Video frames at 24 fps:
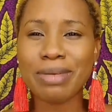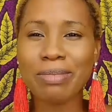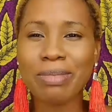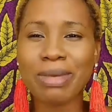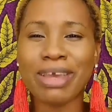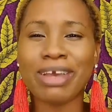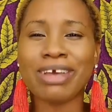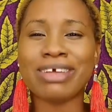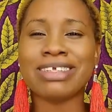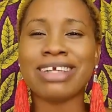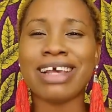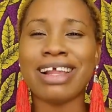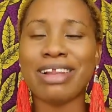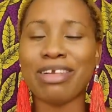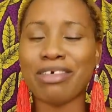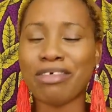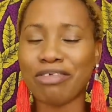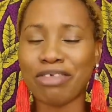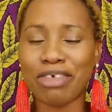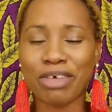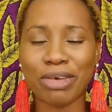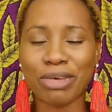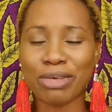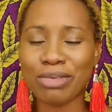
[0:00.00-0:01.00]
because I
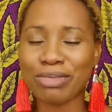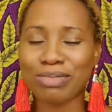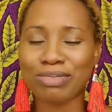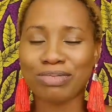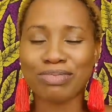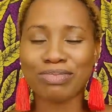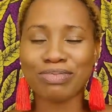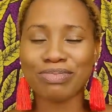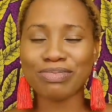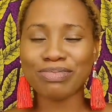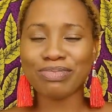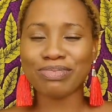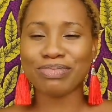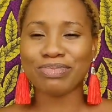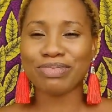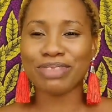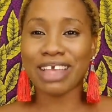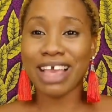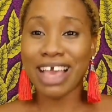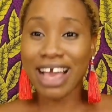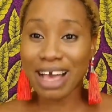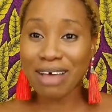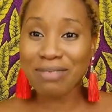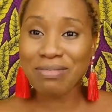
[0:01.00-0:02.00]
love you
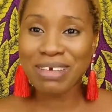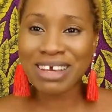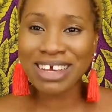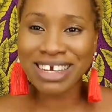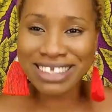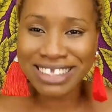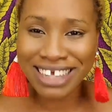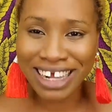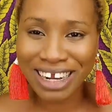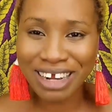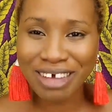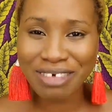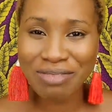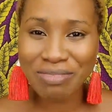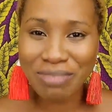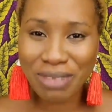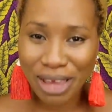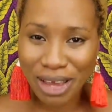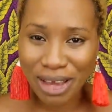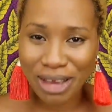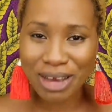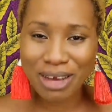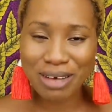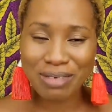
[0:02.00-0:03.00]
and because I love
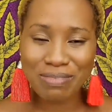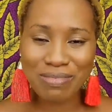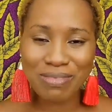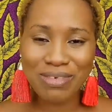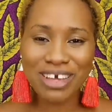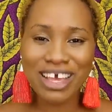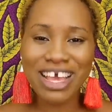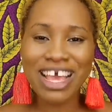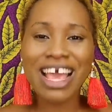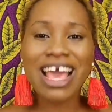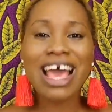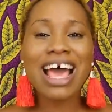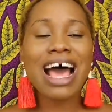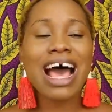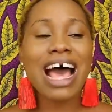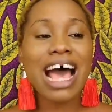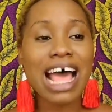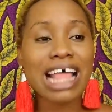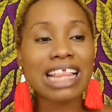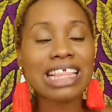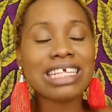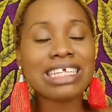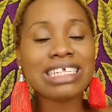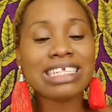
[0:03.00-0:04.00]
makeup,
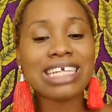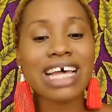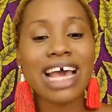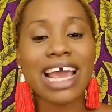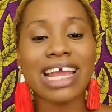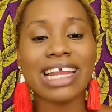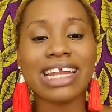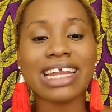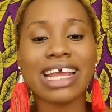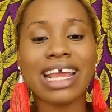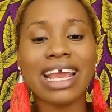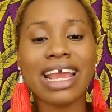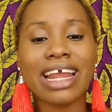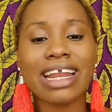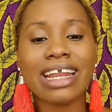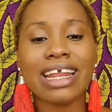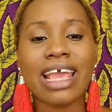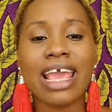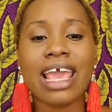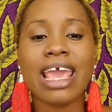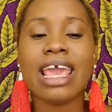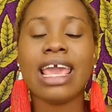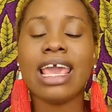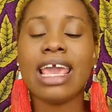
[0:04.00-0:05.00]
I decided,
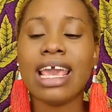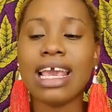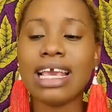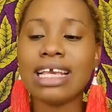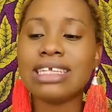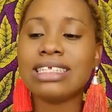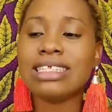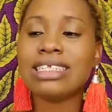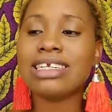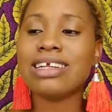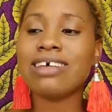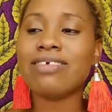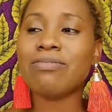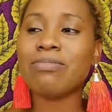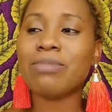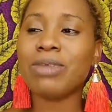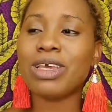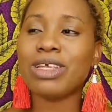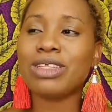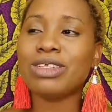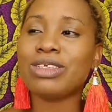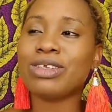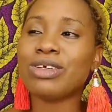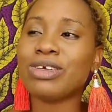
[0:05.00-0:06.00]
instead of
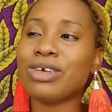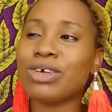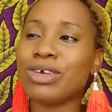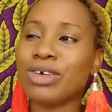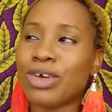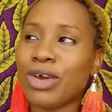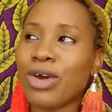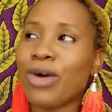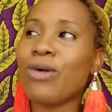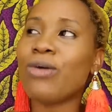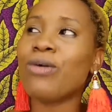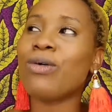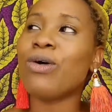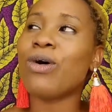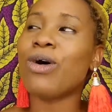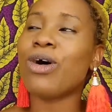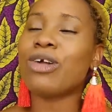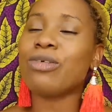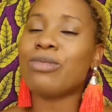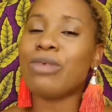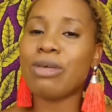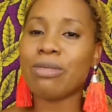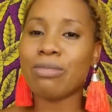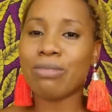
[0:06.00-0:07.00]
me to go
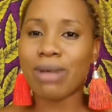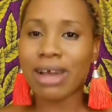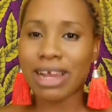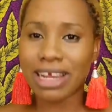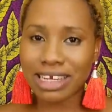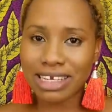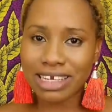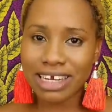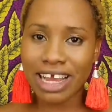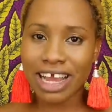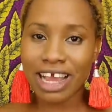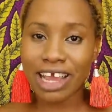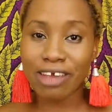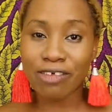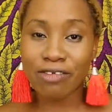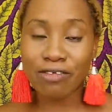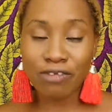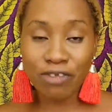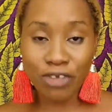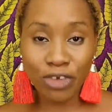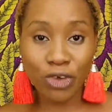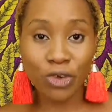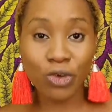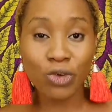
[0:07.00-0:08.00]
on with my day
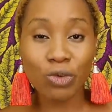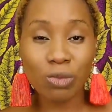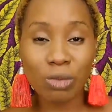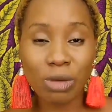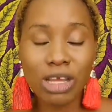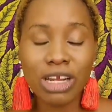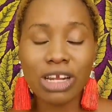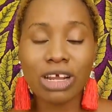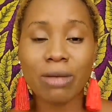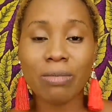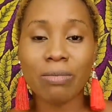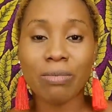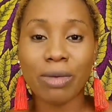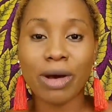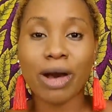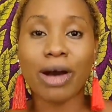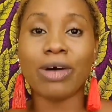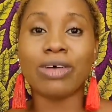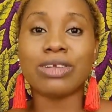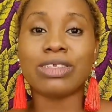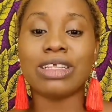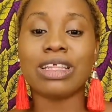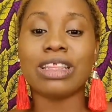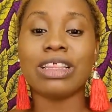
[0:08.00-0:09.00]
fuming
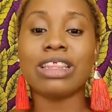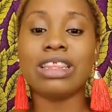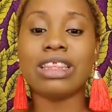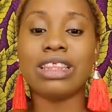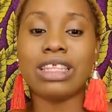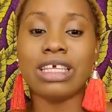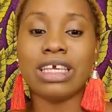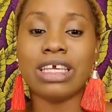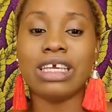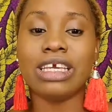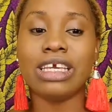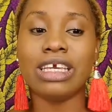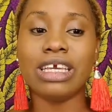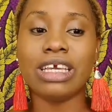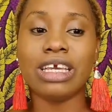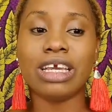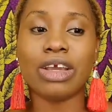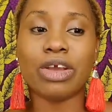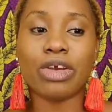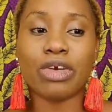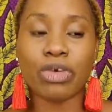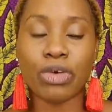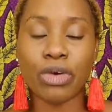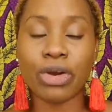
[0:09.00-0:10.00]
about the
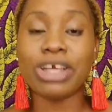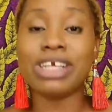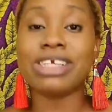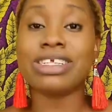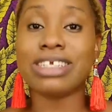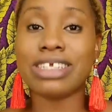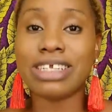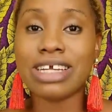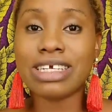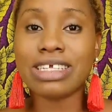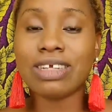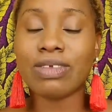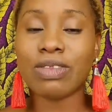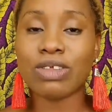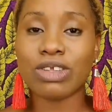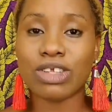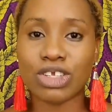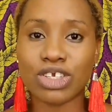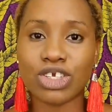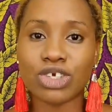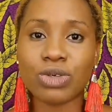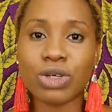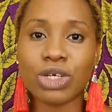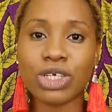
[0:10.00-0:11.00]
craziness of the
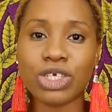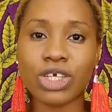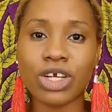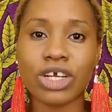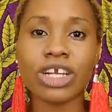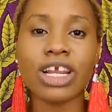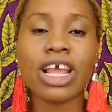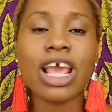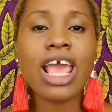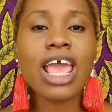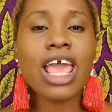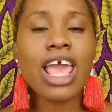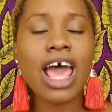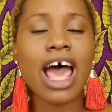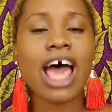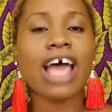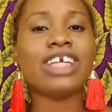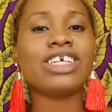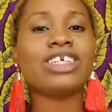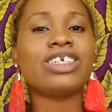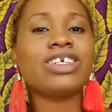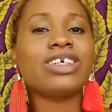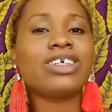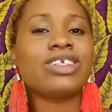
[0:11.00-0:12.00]
situation,
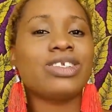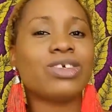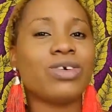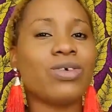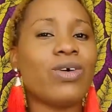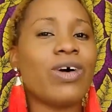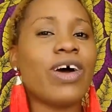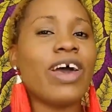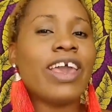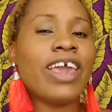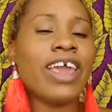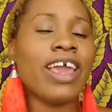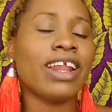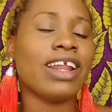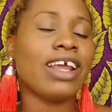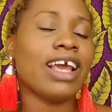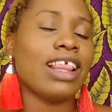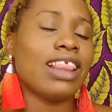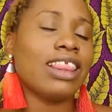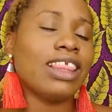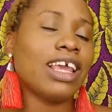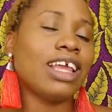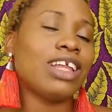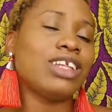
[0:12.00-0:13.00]
I should just go ahead
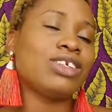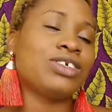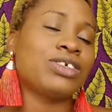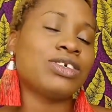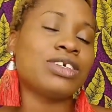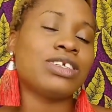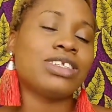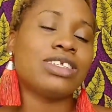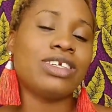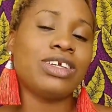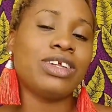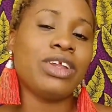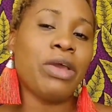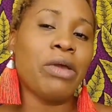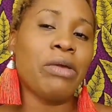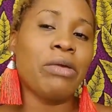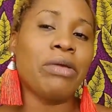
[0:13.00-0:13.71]
and then just,